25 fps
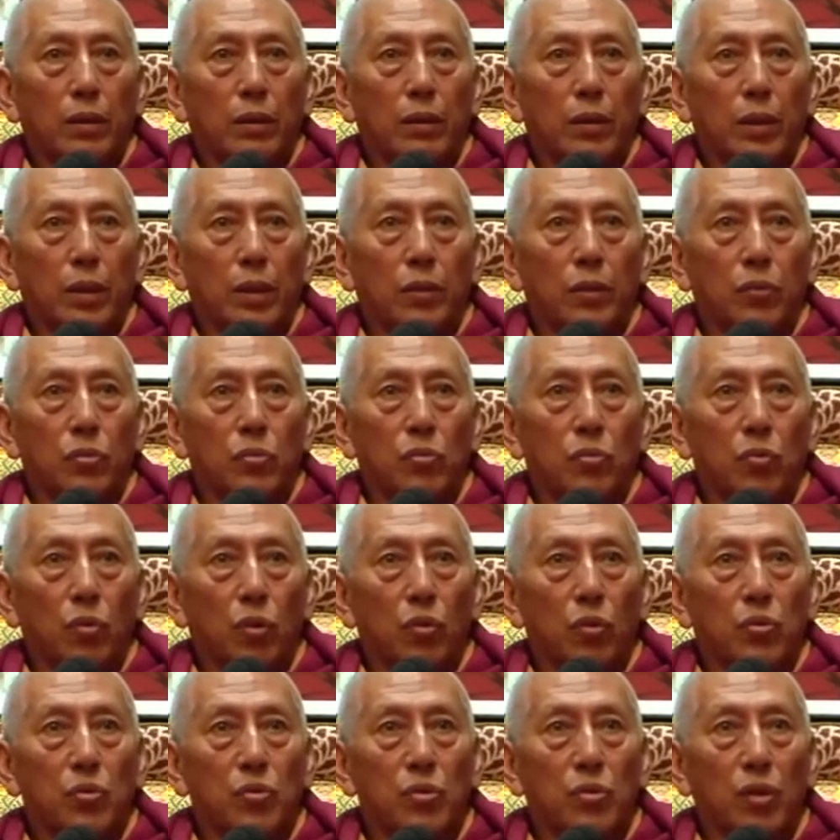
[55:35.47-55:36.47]
the
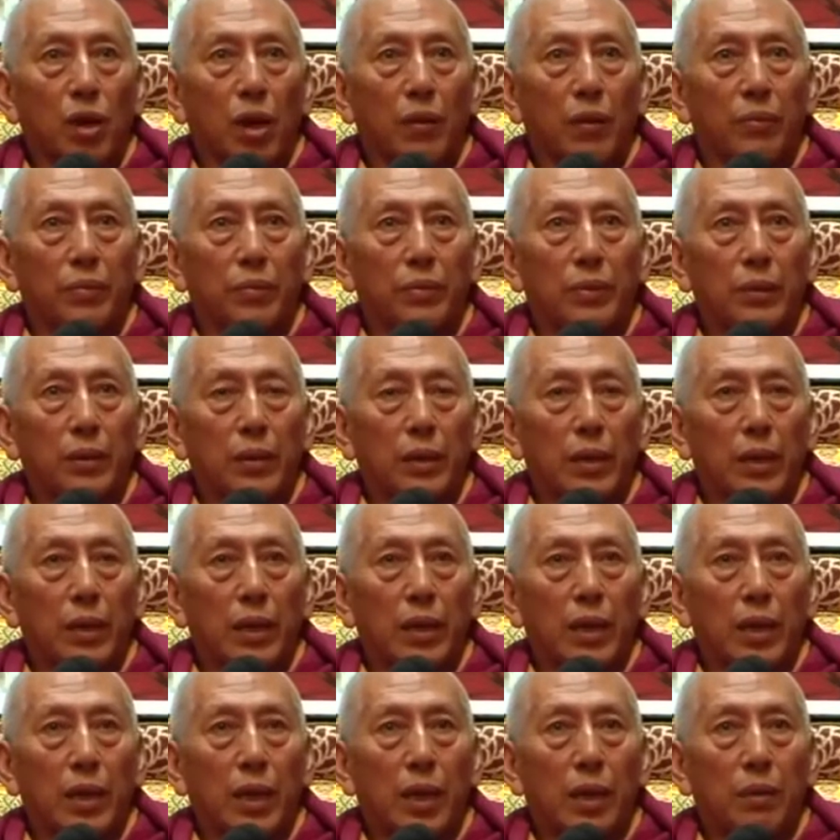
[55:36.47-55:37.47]
source of
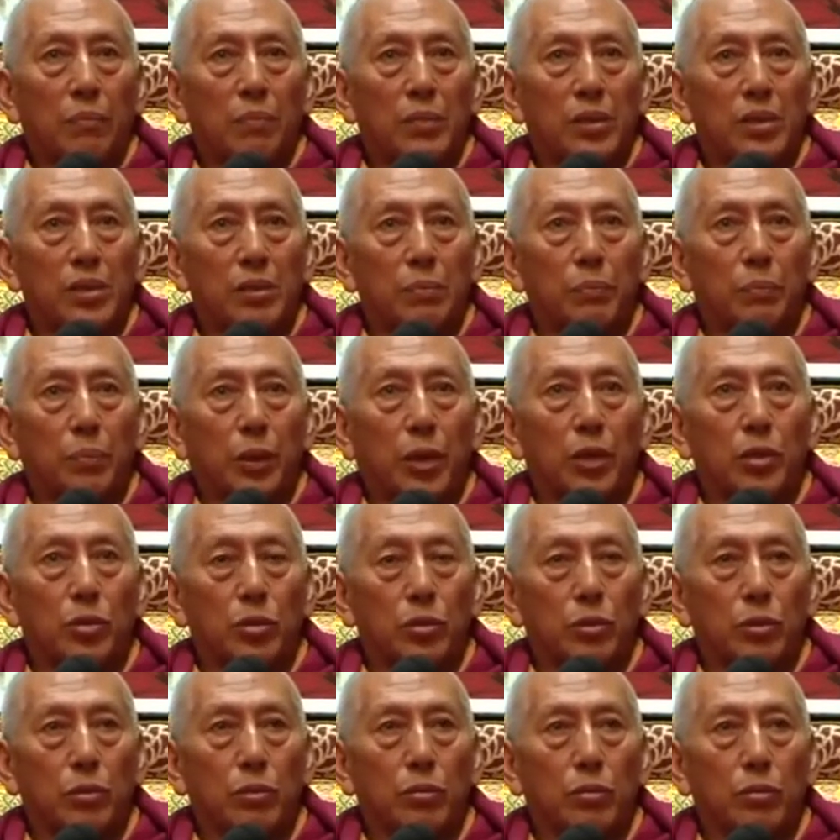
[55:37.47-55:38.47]

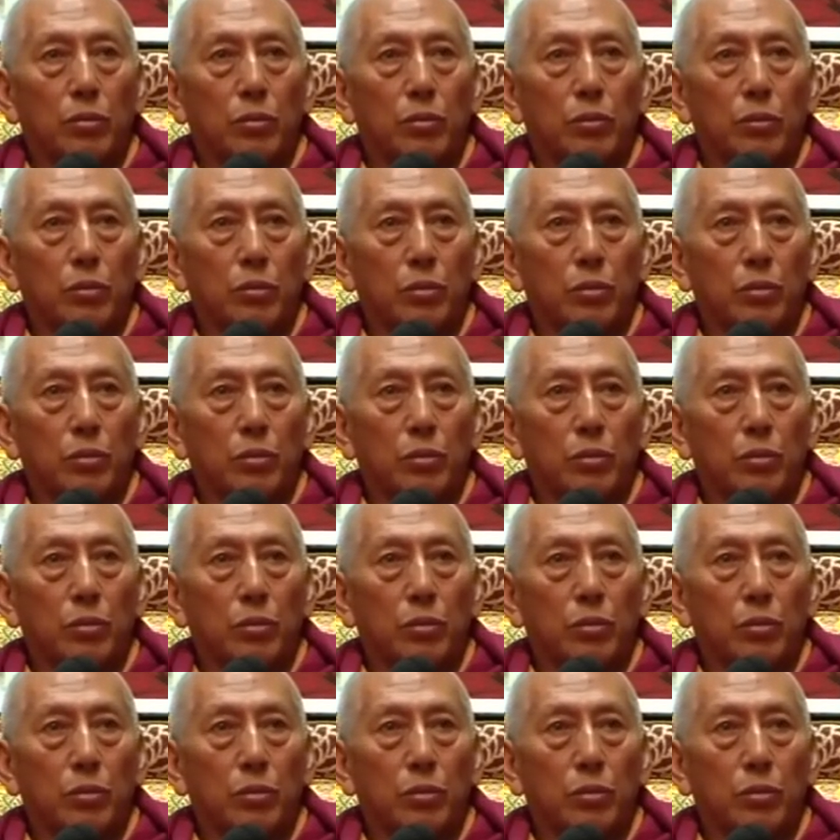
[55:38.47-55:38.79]
emancipation,